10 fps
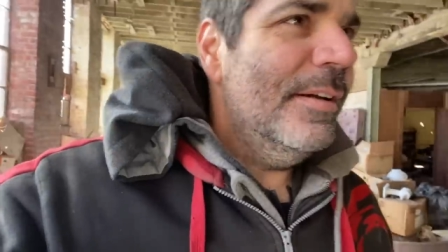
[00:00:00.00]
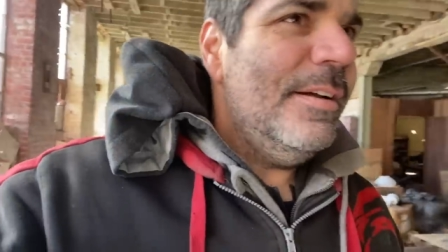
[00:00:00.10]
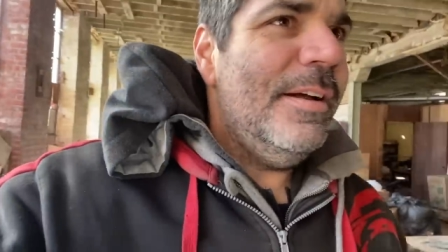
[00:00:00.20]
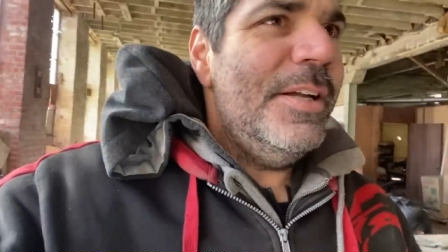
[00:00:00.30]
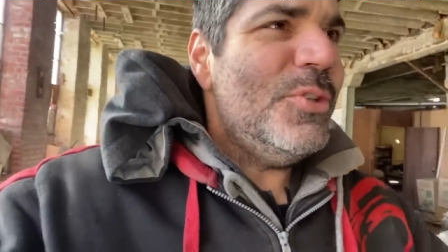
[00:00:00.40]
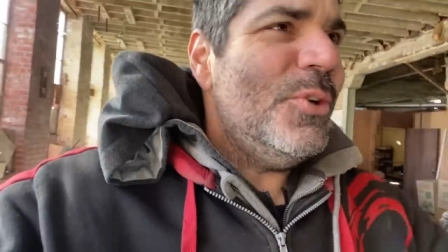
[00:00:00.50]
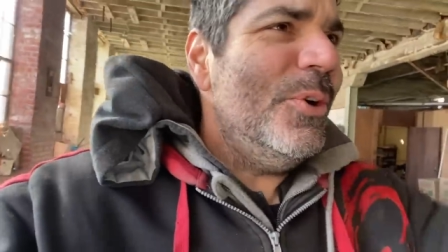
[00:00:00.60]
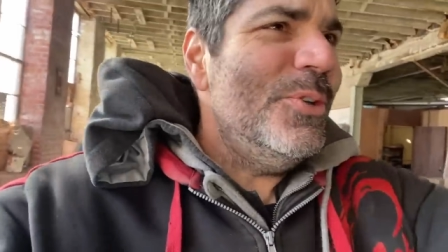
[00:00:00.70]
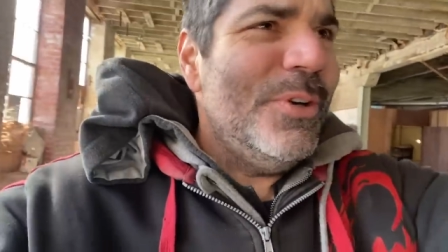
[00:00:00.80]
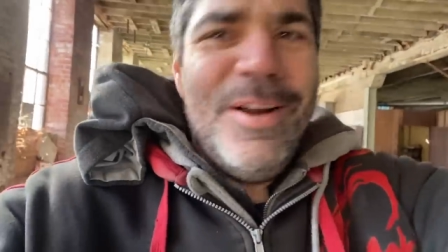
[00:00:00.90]
Uh, I just
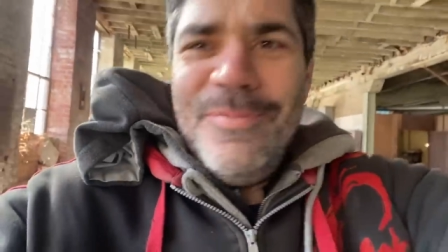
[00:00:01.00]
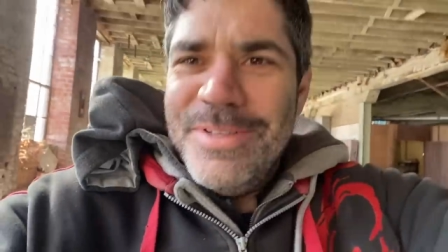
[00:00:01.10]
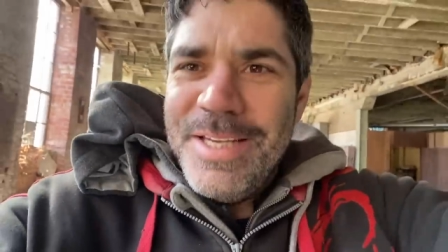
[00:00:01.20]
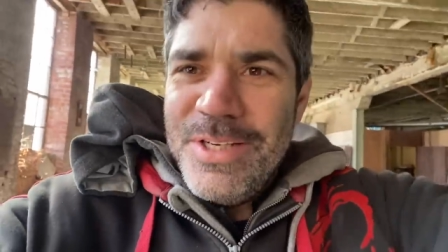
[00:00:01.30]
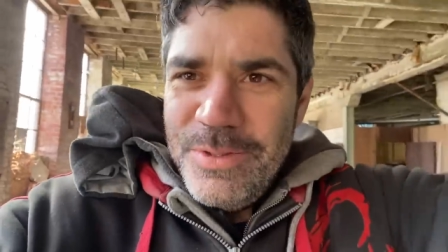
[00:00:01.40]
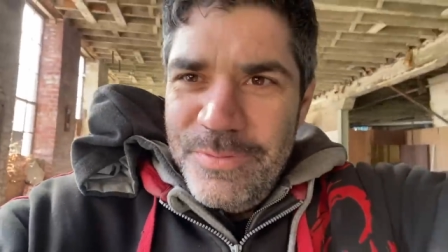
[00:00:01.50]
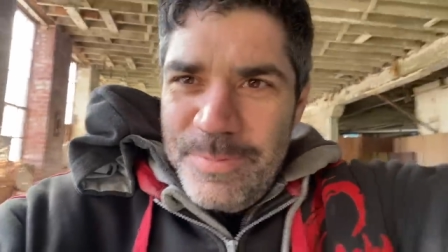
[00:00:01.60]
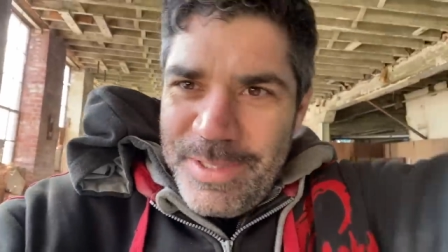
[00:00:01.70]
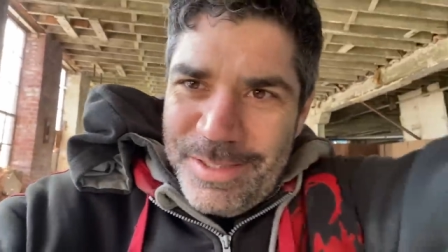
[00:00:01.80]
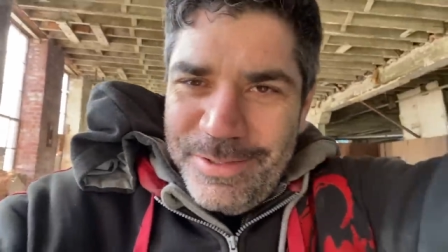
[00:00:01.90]
heard your conversation
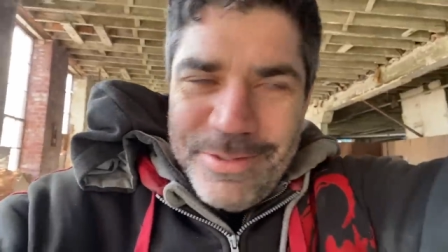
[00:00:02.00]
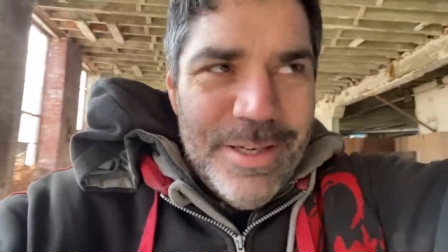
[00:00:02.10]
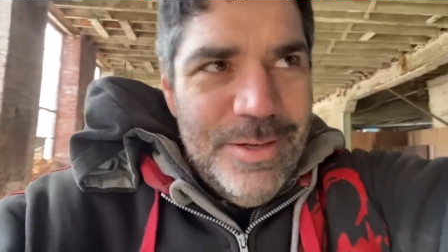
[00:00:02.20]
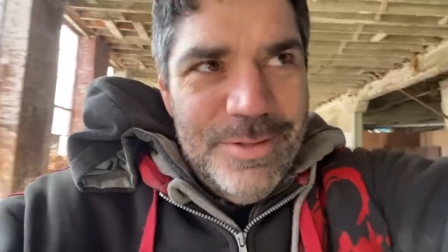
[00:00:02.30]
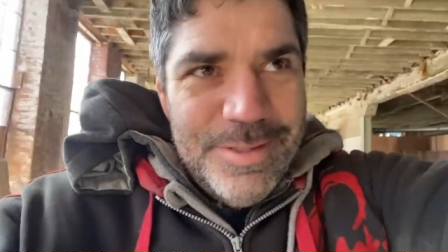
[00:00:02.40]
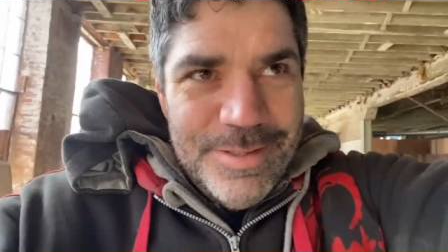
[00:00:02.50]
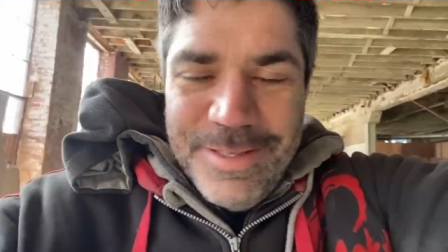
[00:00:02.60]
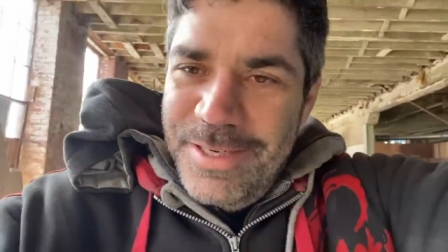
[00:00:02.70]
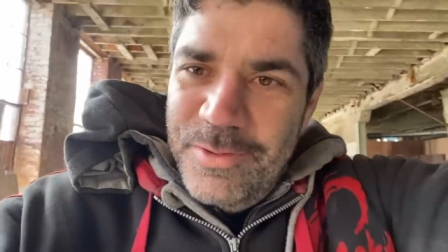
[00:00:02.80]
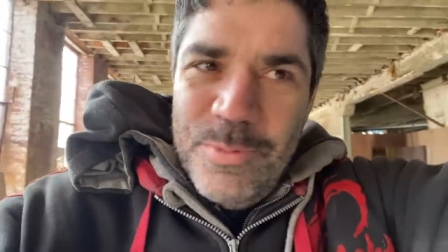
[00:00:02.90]
from clear down
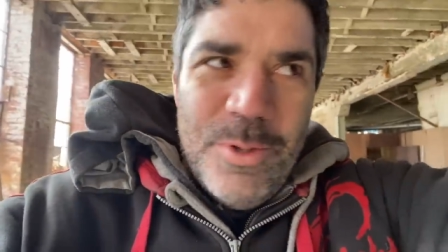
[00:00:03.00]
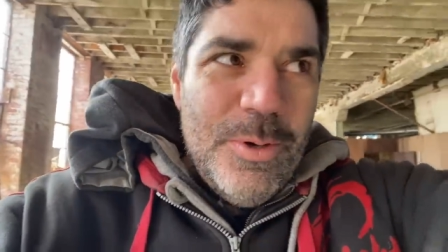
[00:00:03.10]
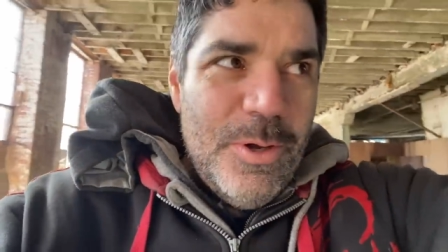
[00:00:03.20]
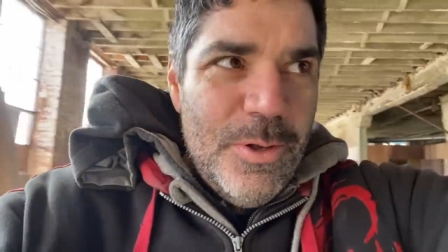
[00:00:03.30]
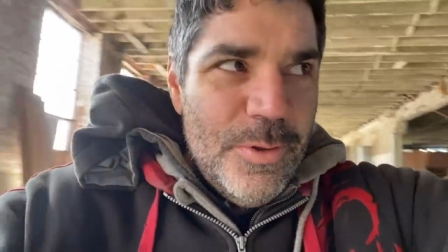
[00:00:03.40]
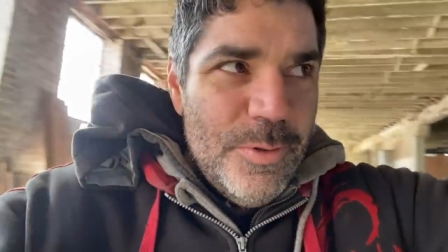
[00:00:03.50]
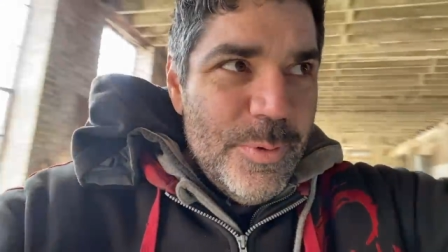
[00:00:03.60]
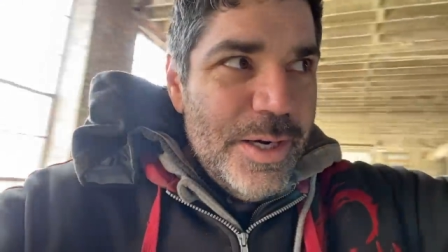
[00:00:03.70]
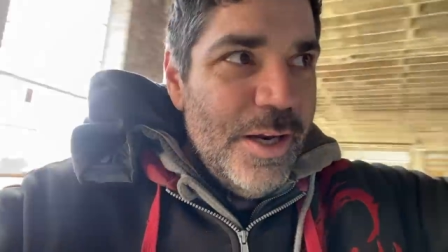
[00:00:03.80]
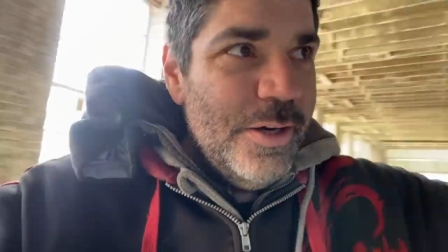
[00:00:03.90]
the end of the road all the
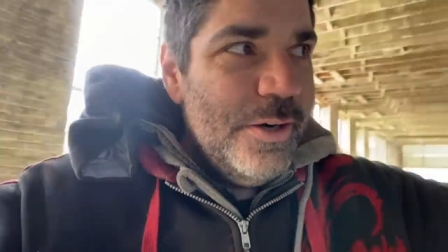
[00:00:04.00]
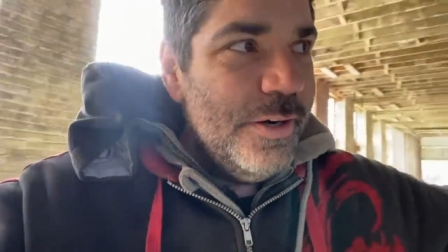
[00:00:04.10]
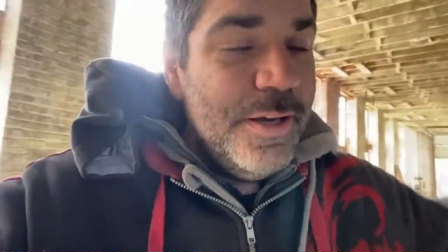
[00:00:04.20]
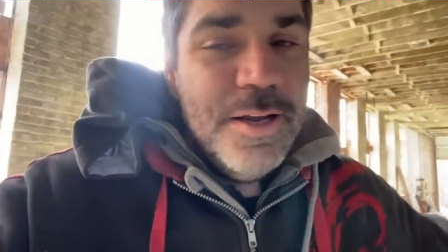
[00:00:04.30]
way down here.